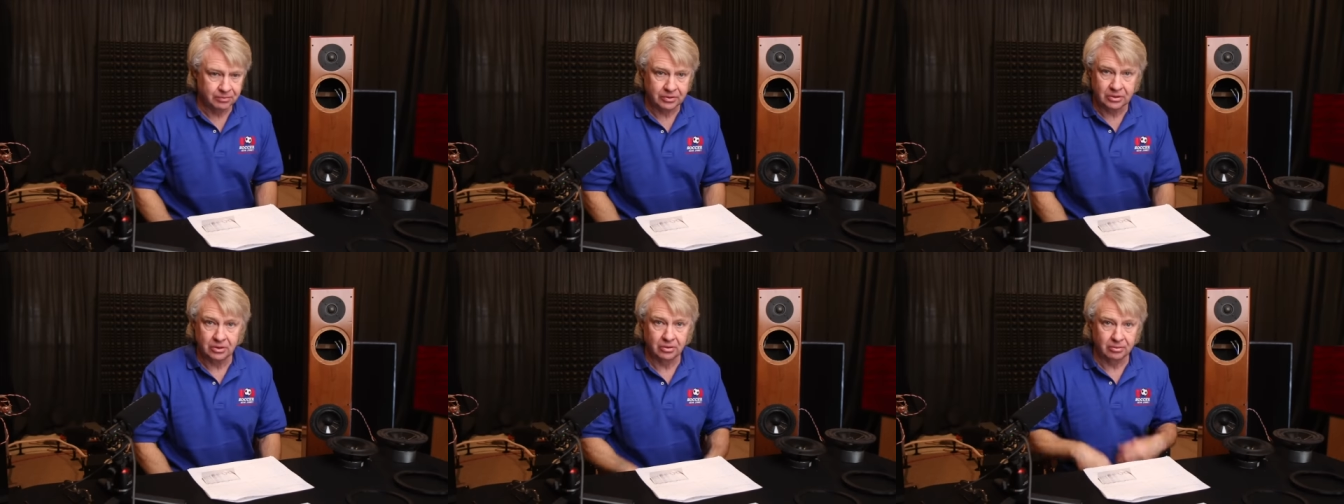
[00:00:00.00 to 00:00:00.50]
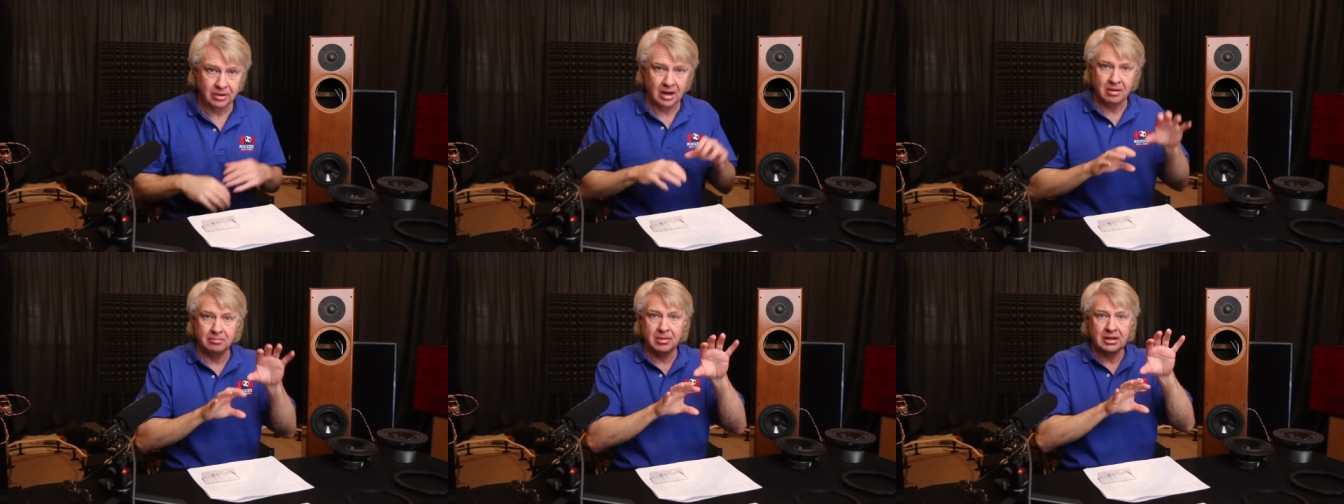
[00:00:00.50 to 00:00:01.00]
you're
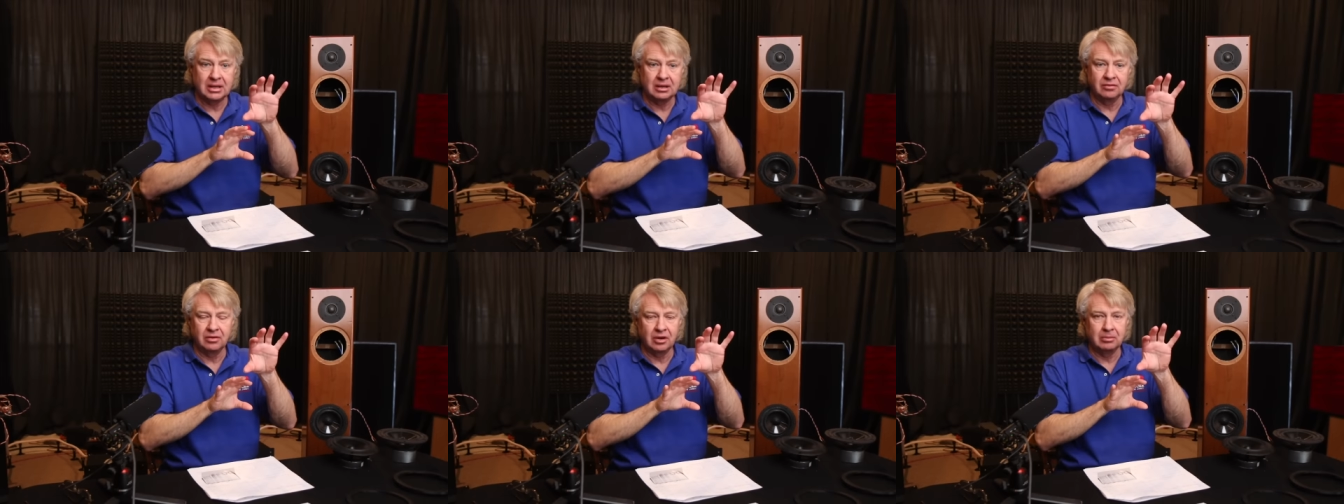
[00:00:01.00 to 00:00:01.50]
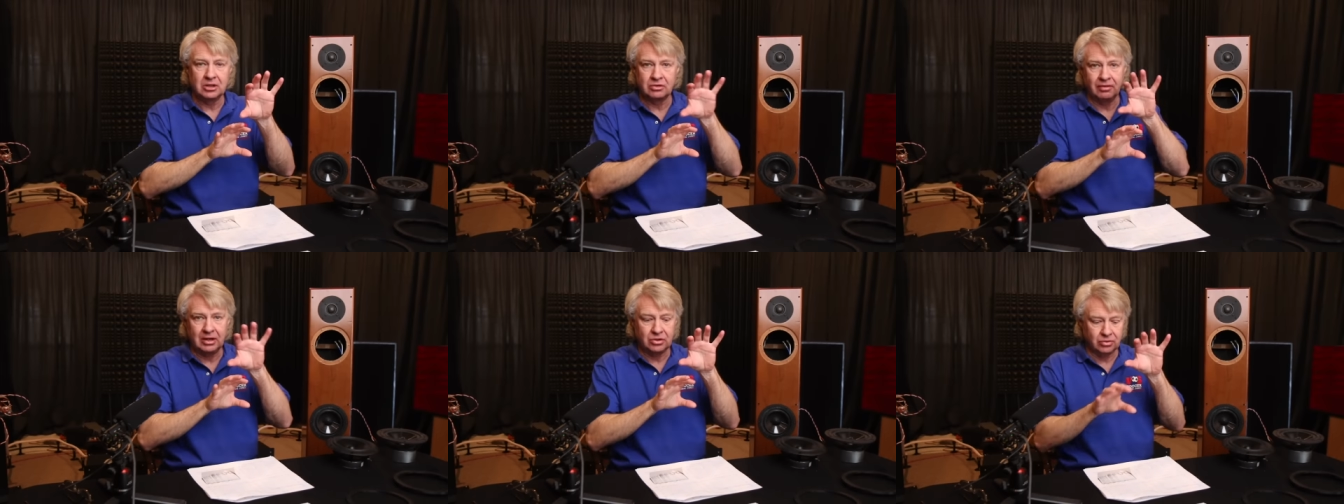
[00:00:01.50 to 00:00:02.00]
not making very much
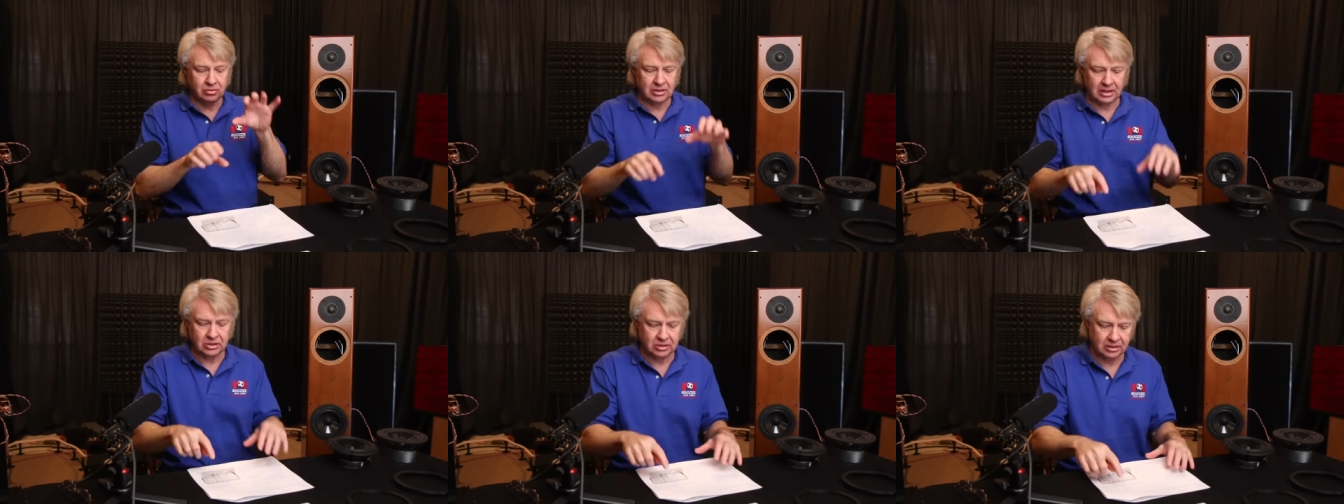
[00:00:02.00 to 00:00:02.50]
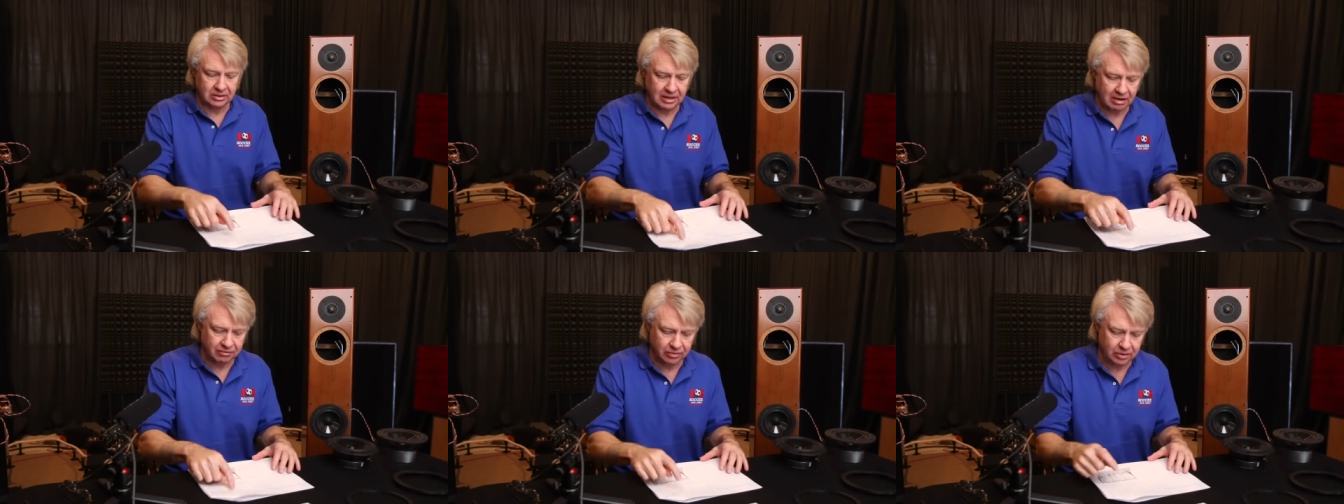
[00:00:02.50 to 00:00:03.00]
phase rotation at
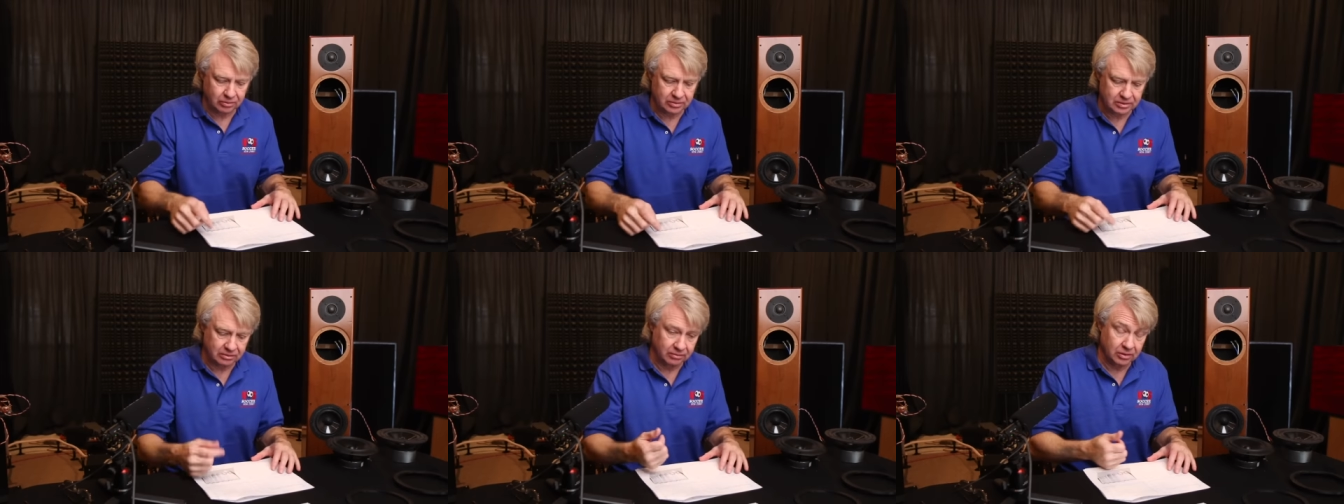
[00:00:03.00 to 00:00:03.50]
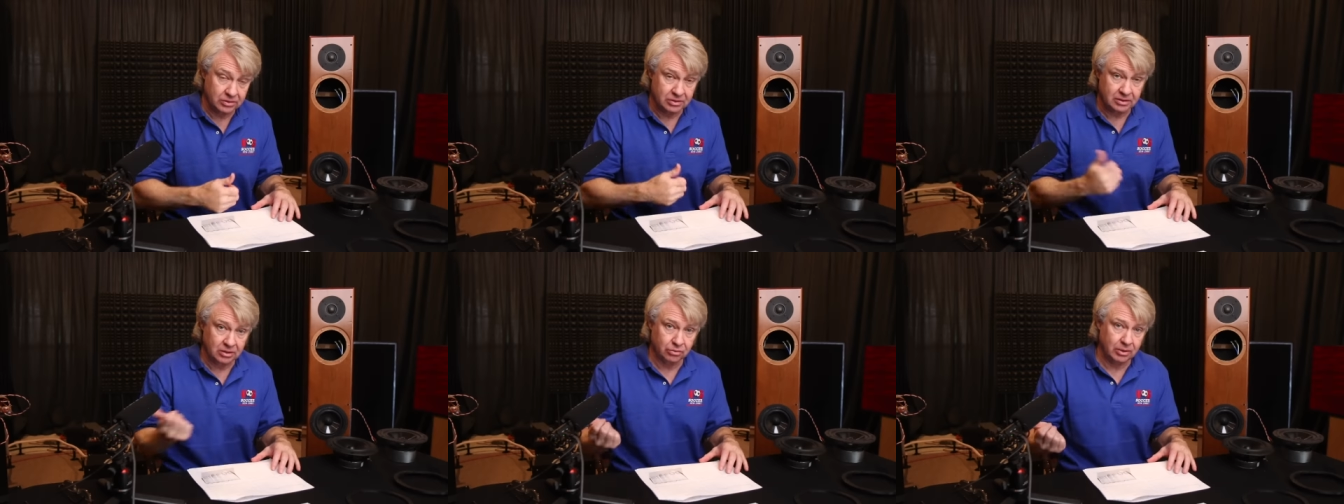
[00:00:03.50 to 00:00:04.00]
that frequency versus
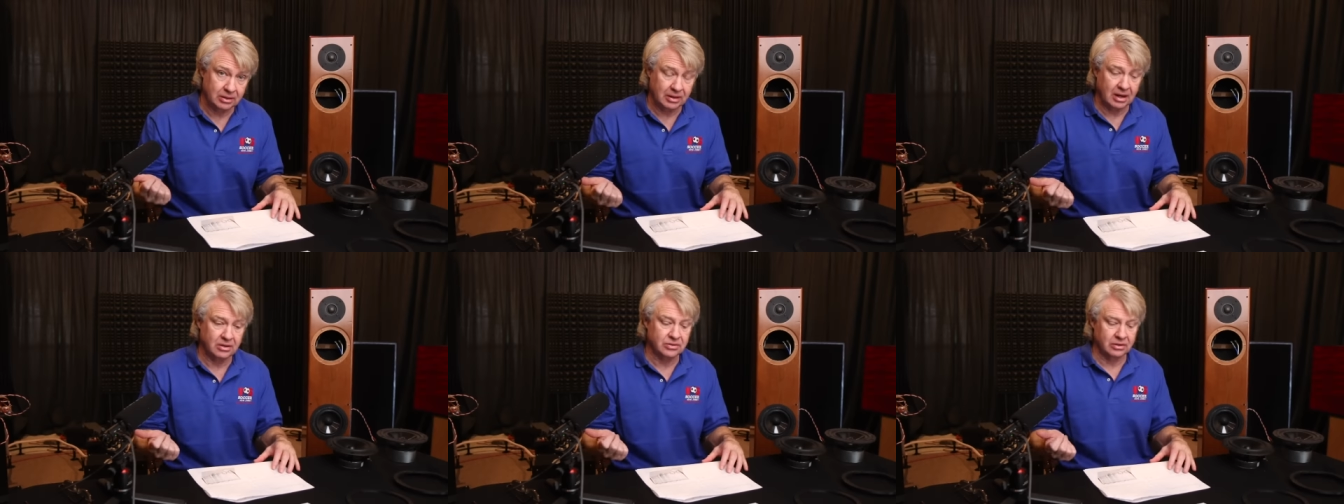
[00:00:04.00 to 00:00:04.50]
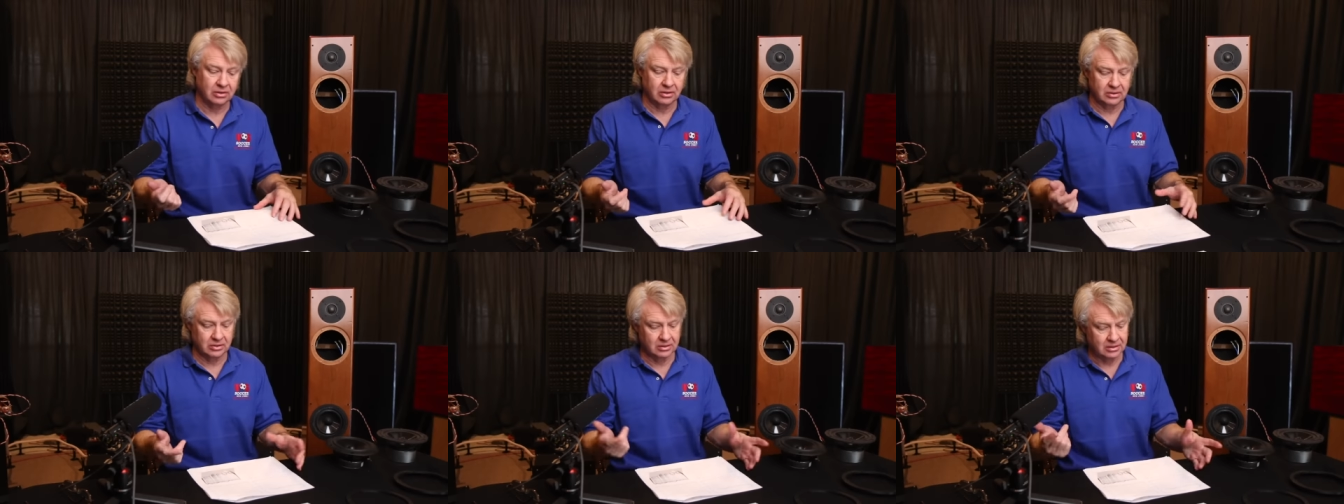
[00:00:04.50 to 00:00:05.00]
at 3000
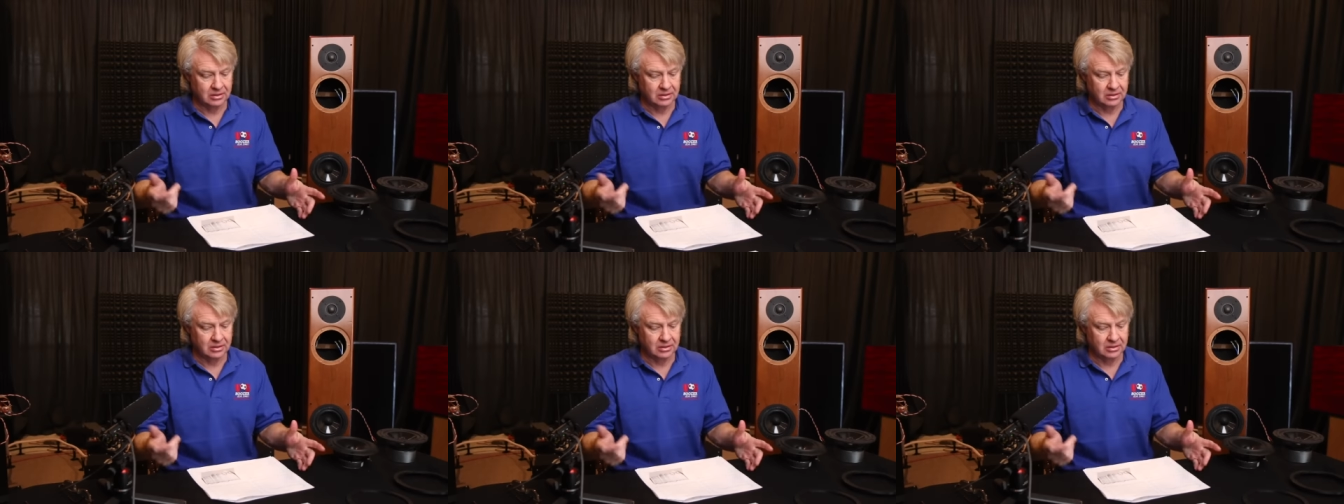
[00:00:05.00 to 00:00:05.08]
hertz